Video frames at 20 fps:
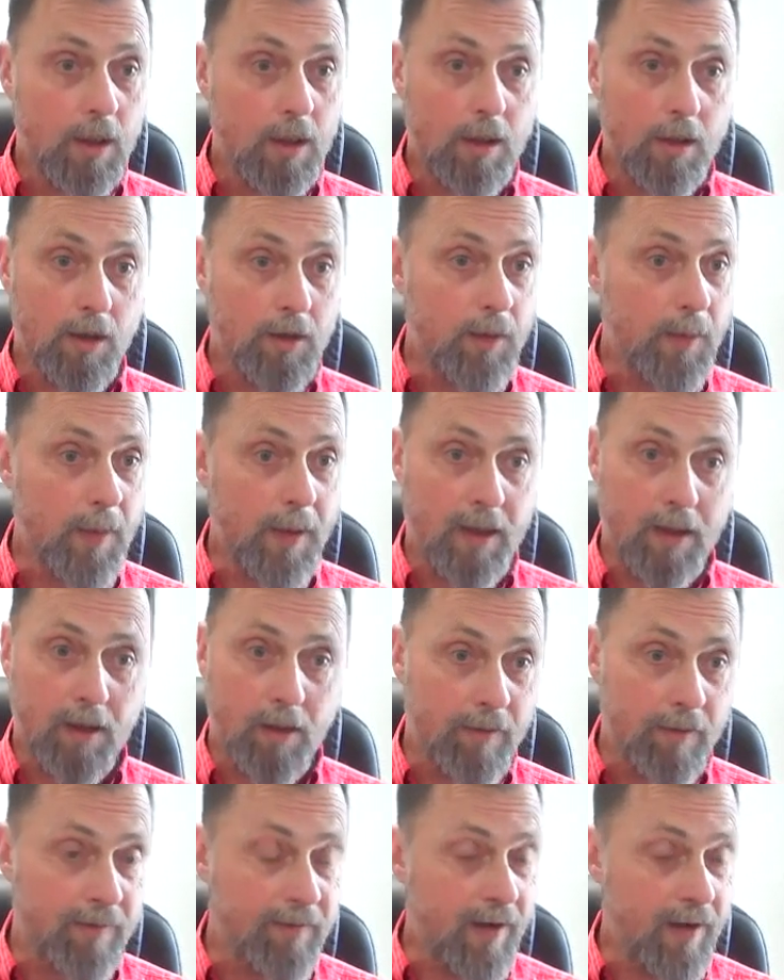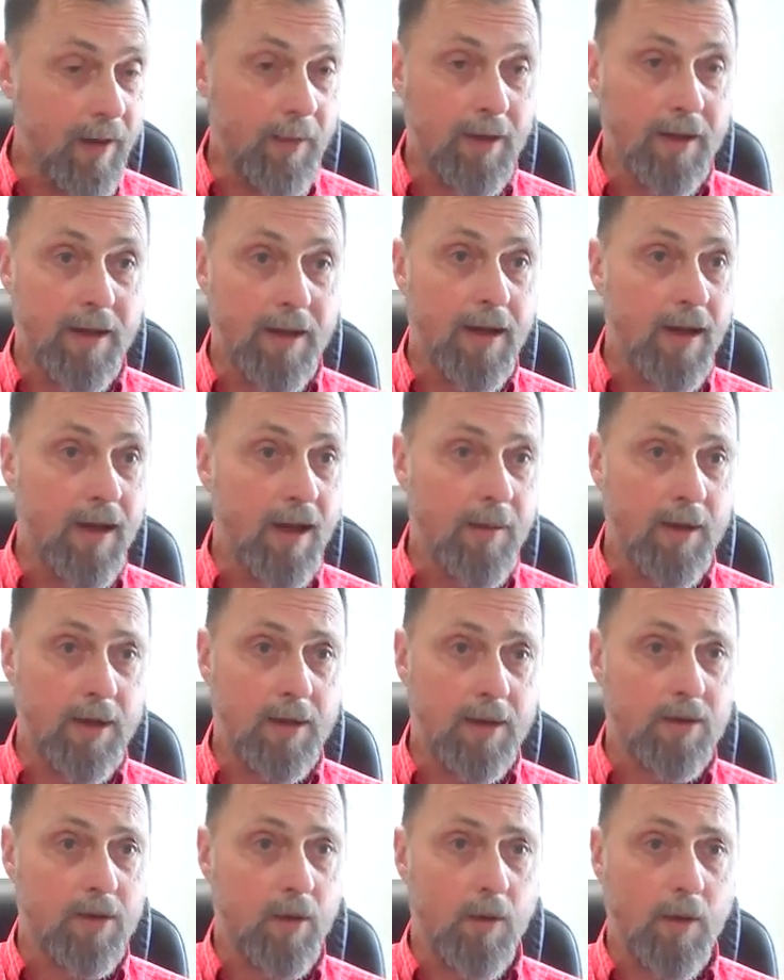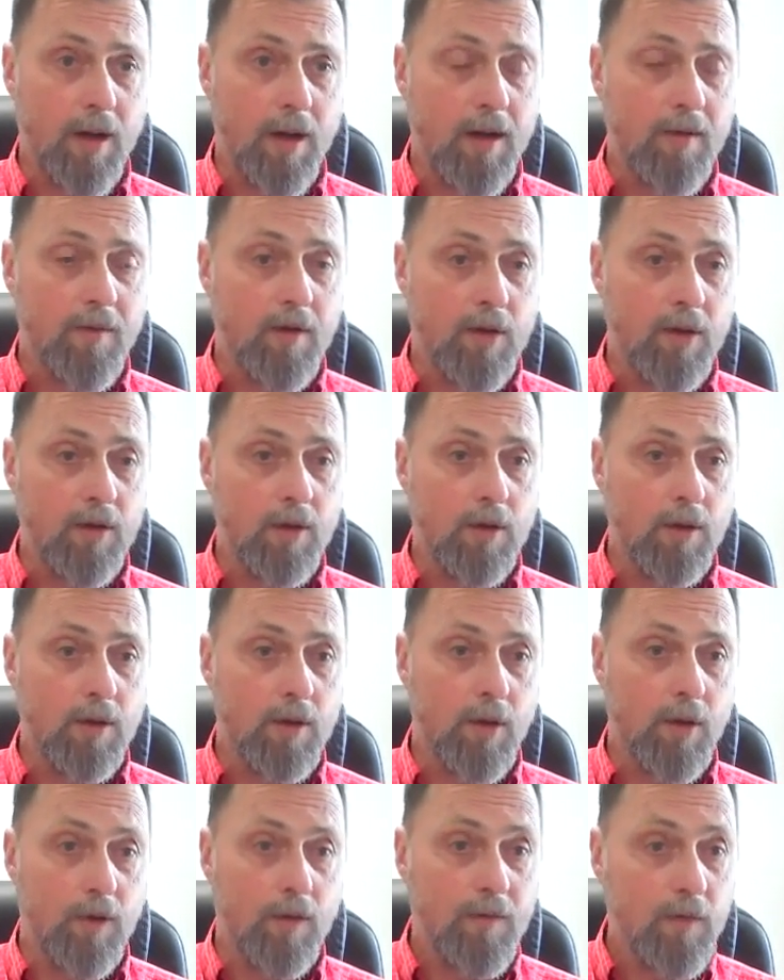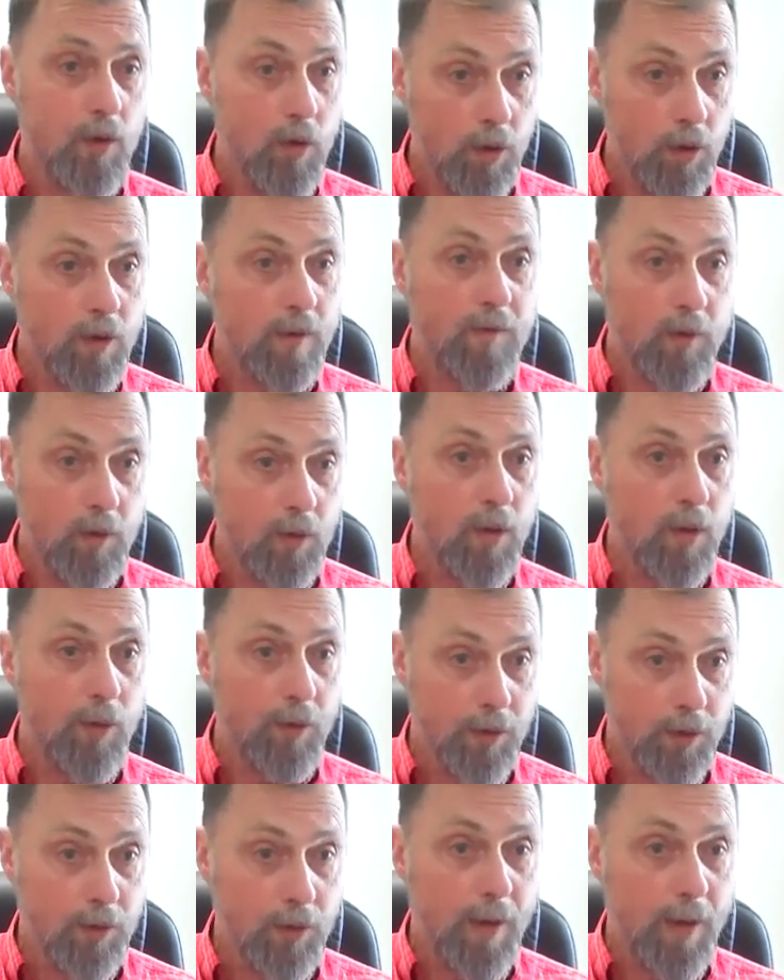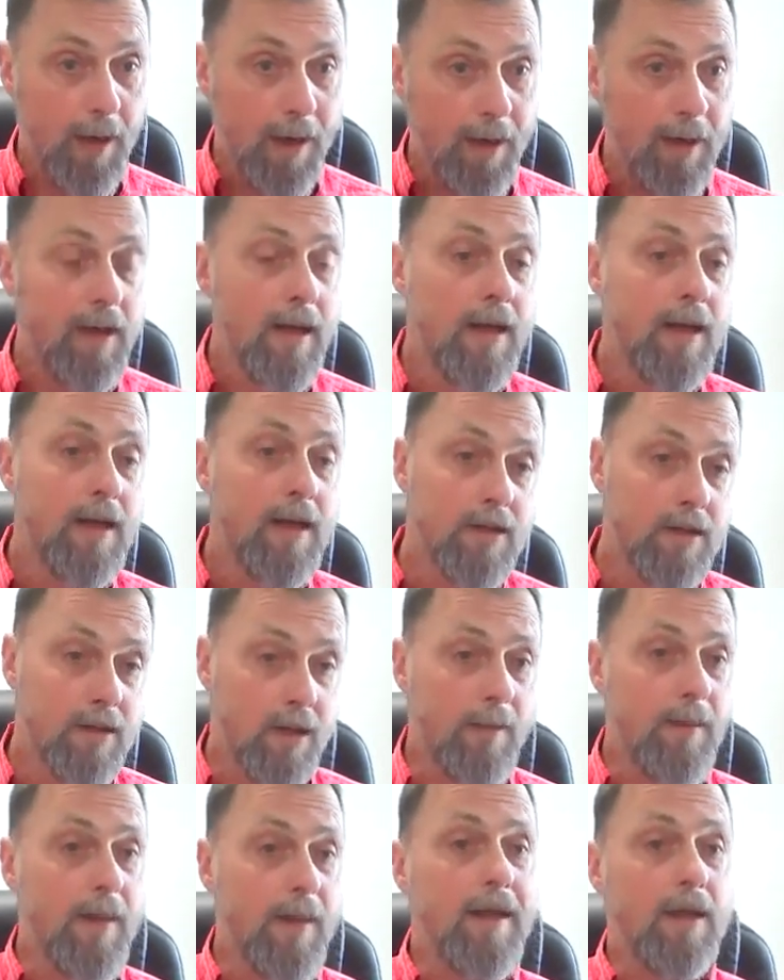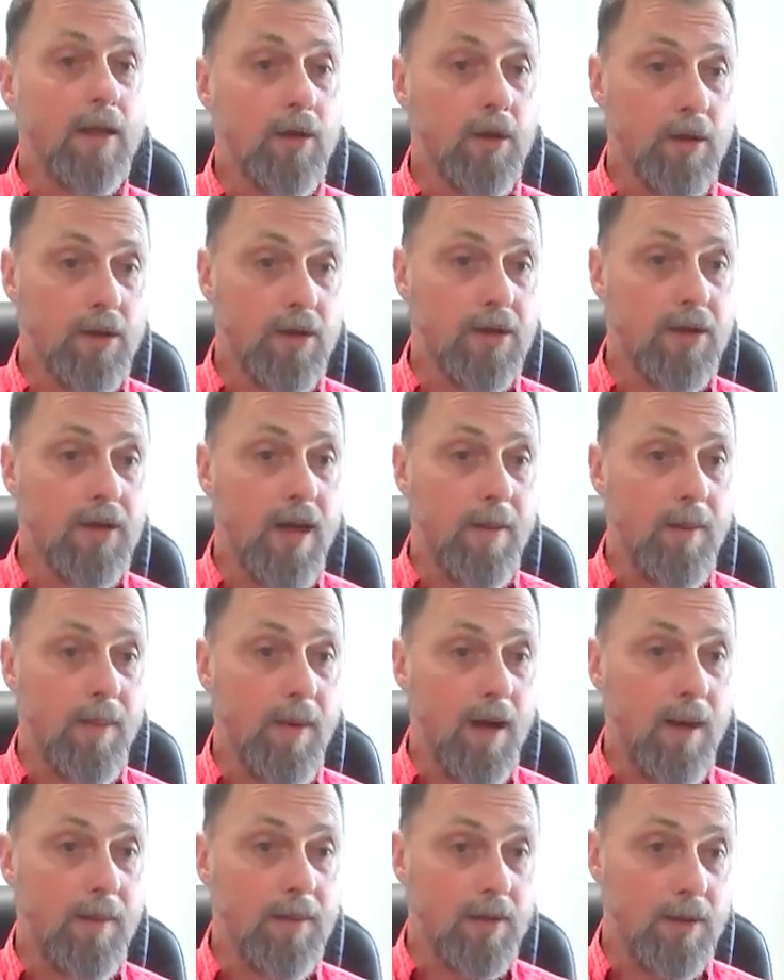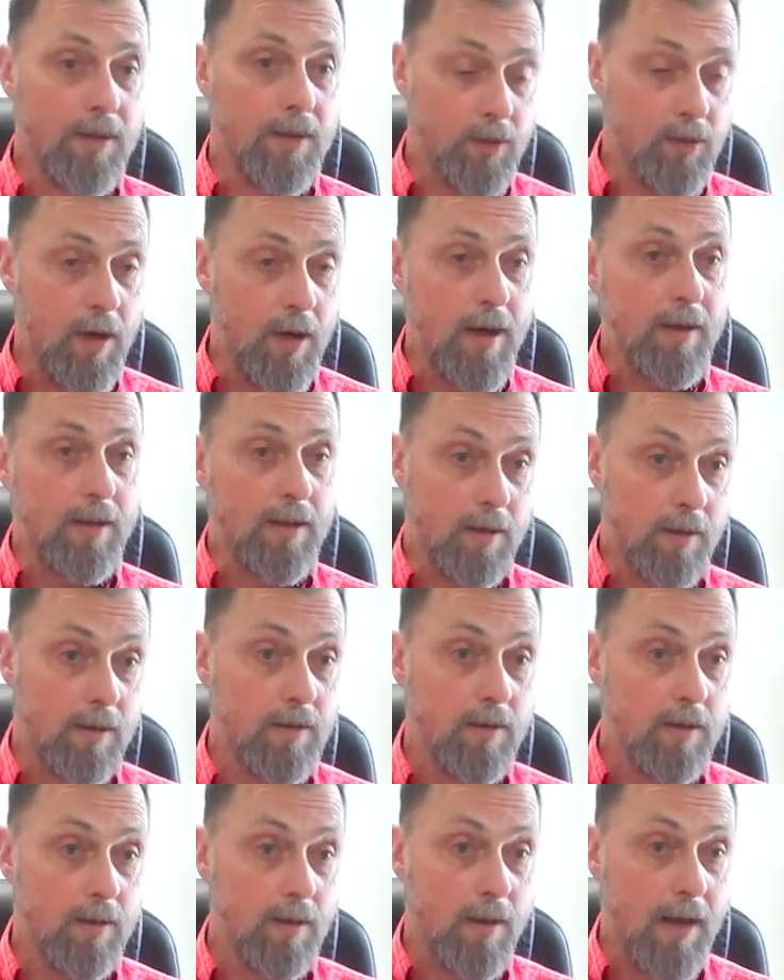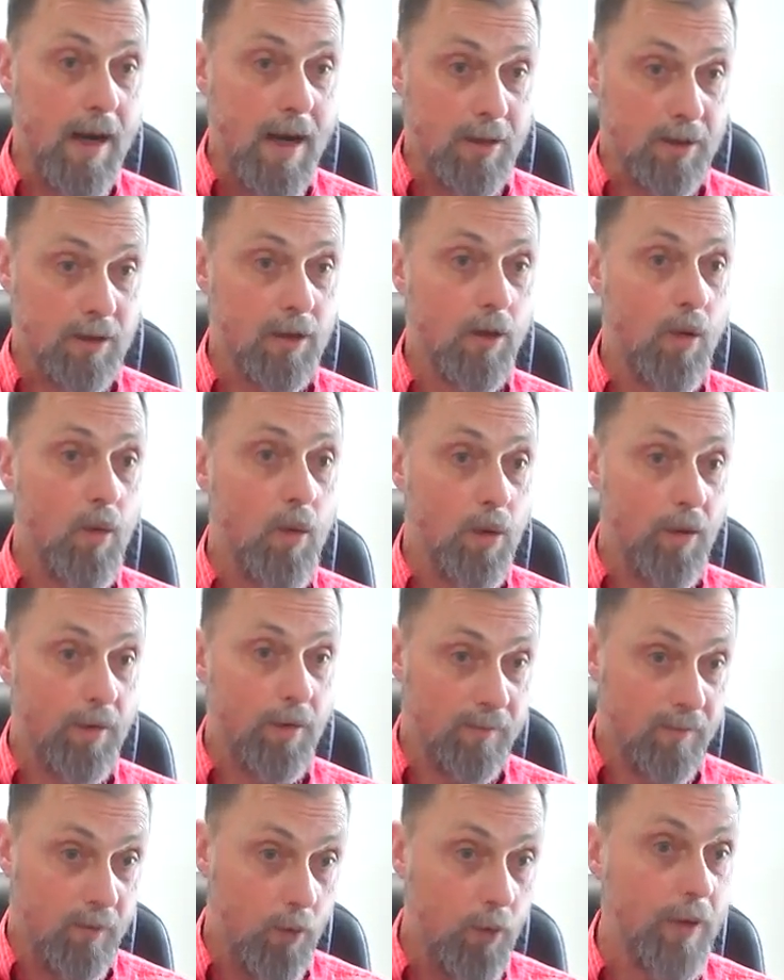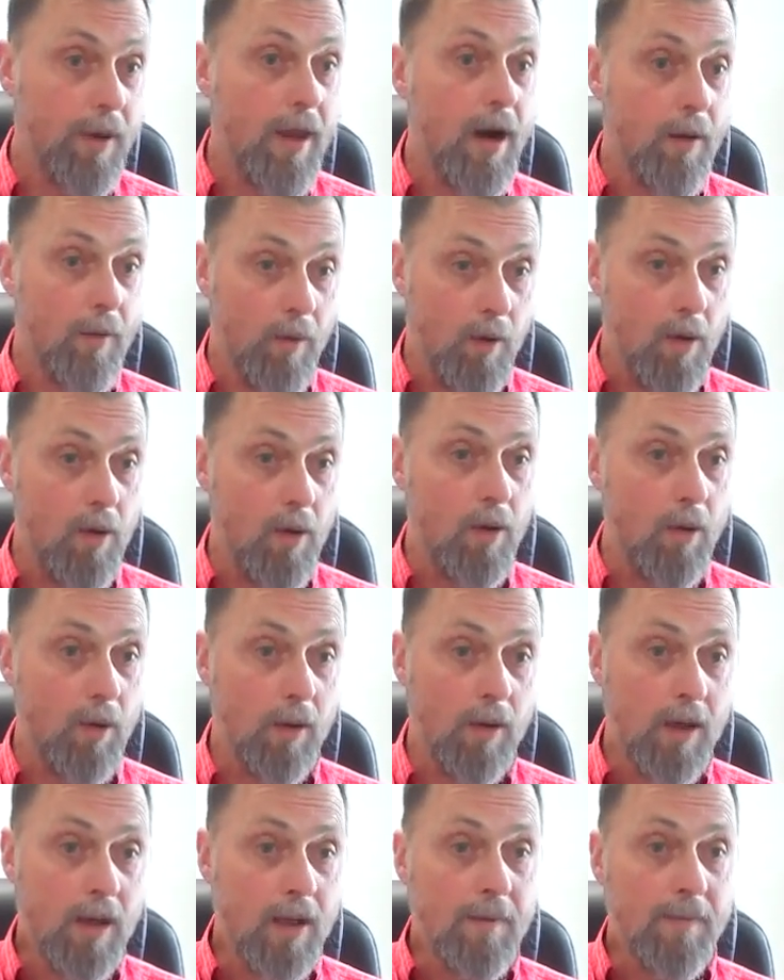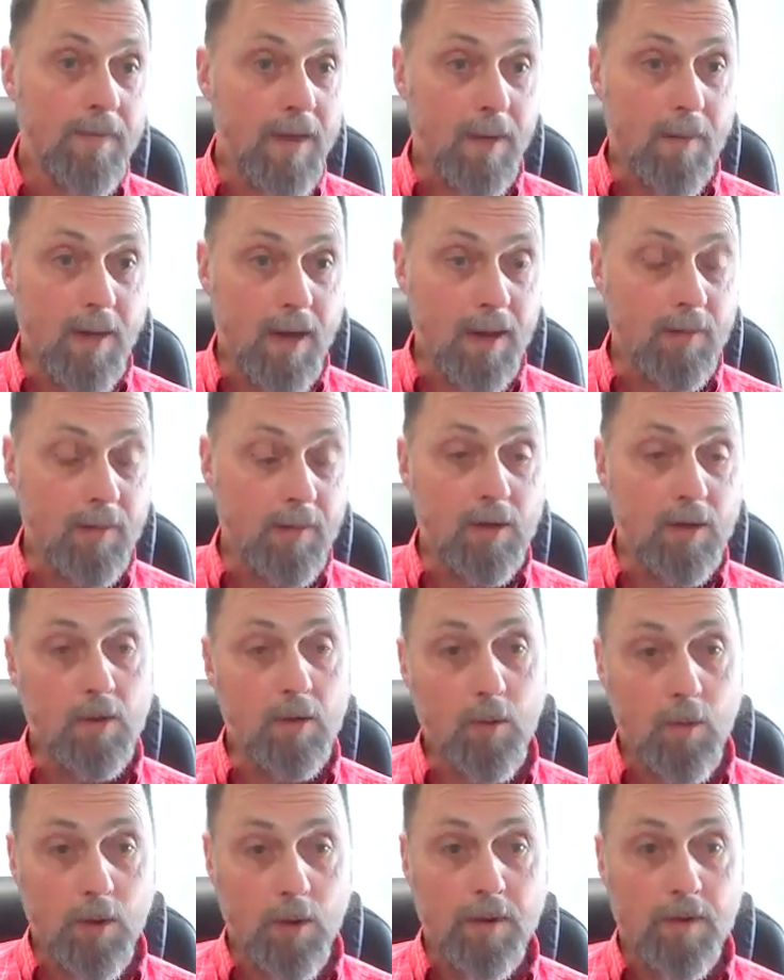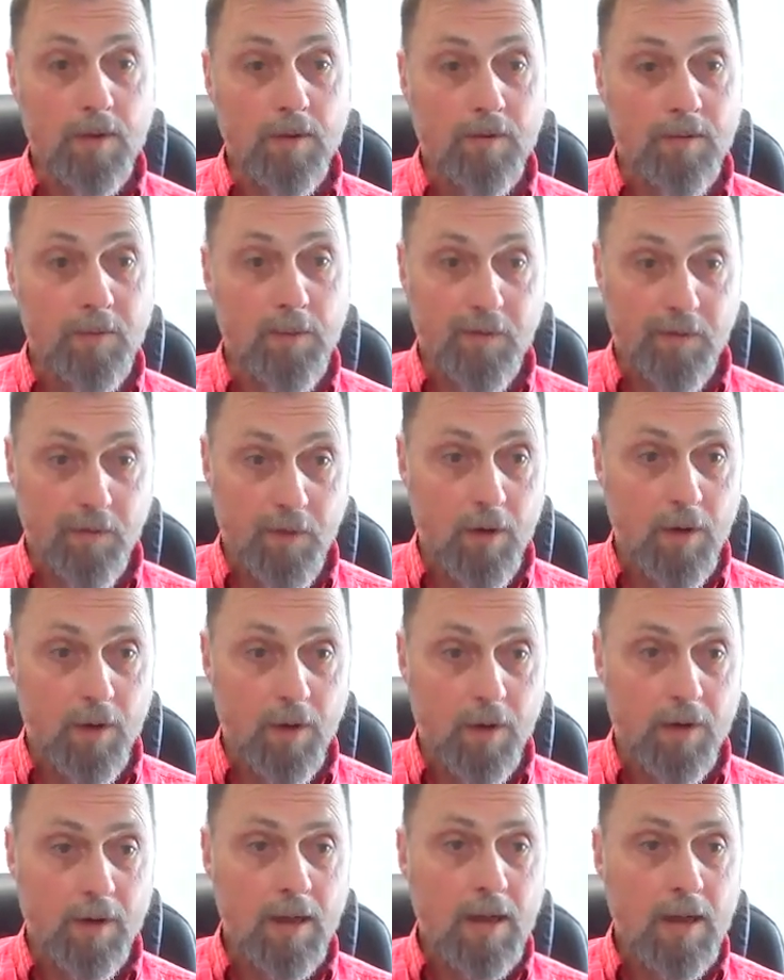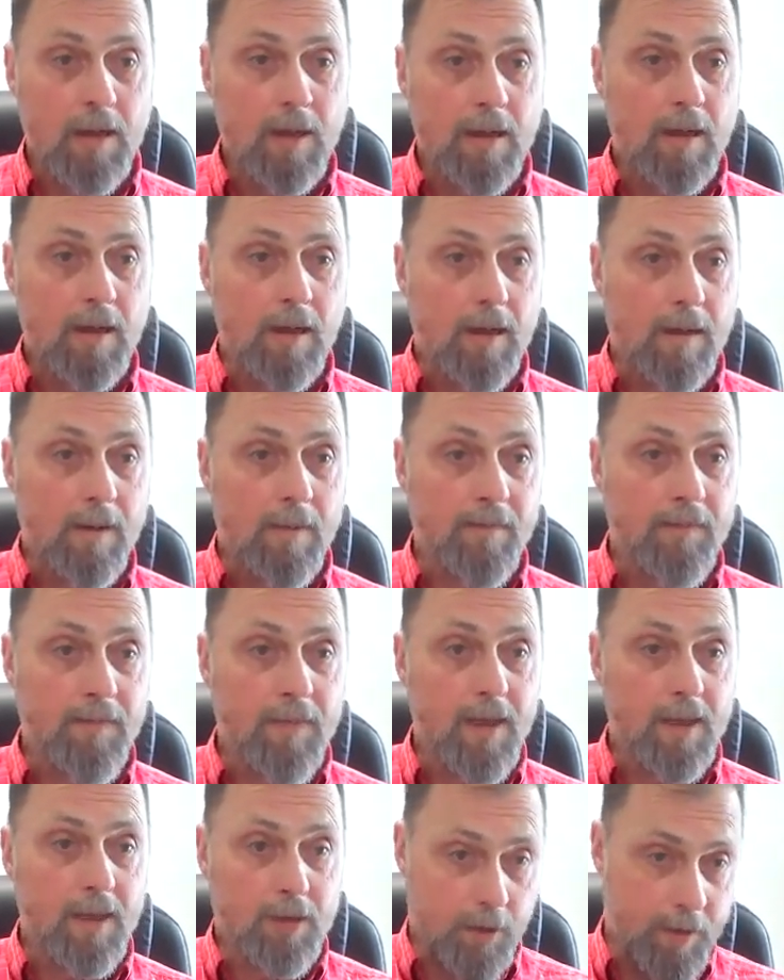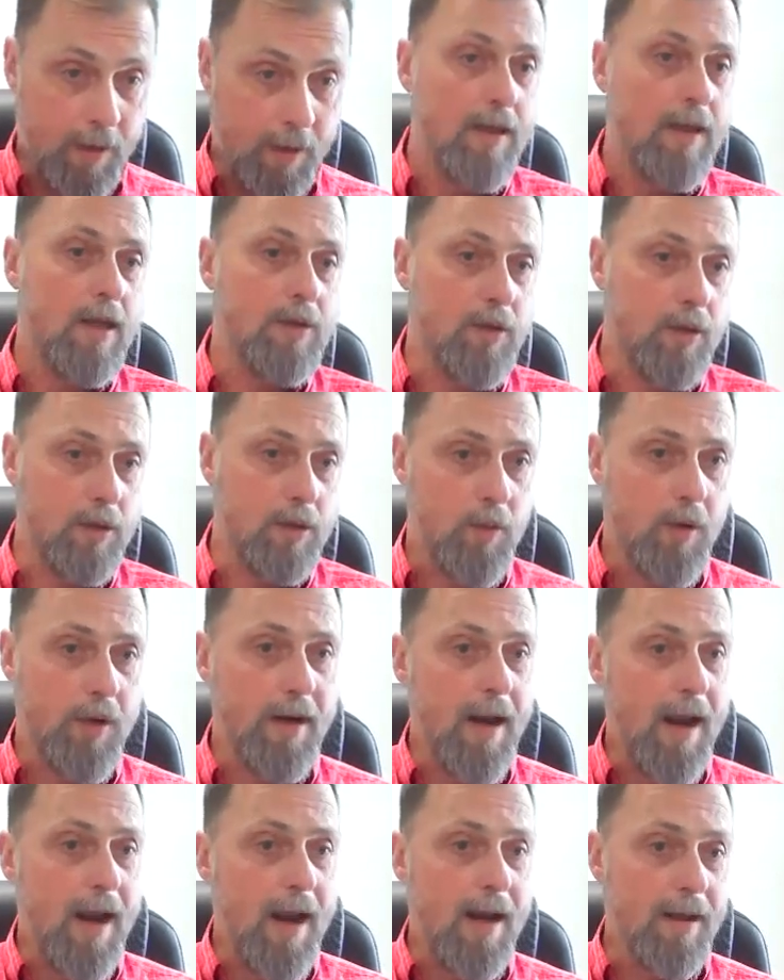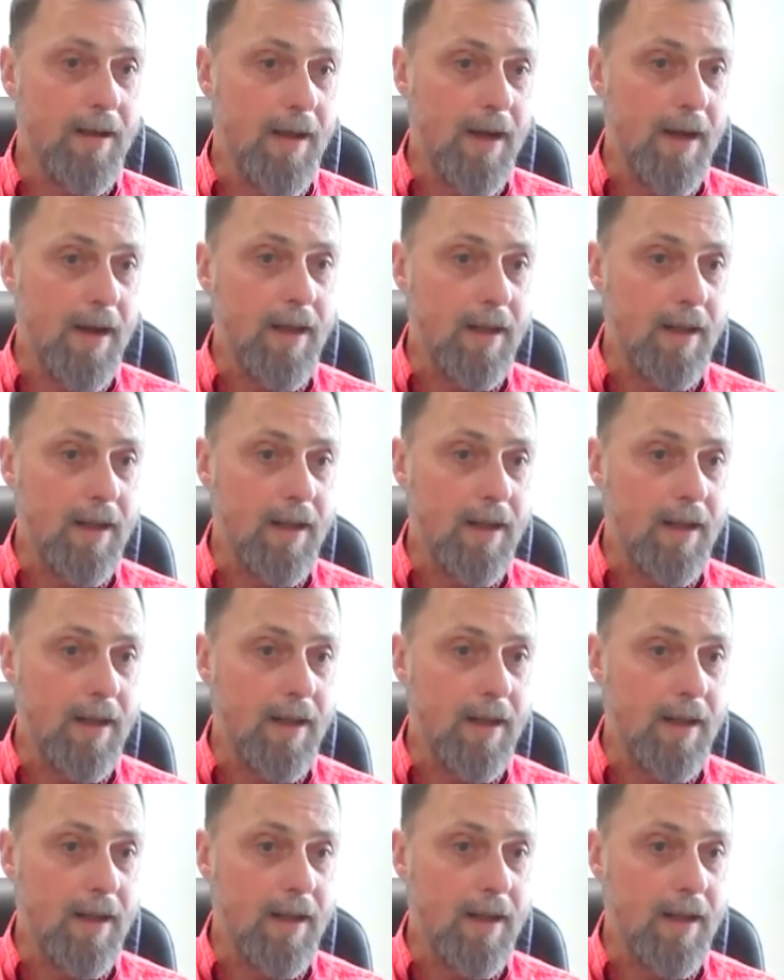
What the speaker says: Depending on family dynamics or whatever, if you don't do that, somebody could step up to try to ask the court for that role that maybe you wouldn't have preferred. And so so I just wanted to add that.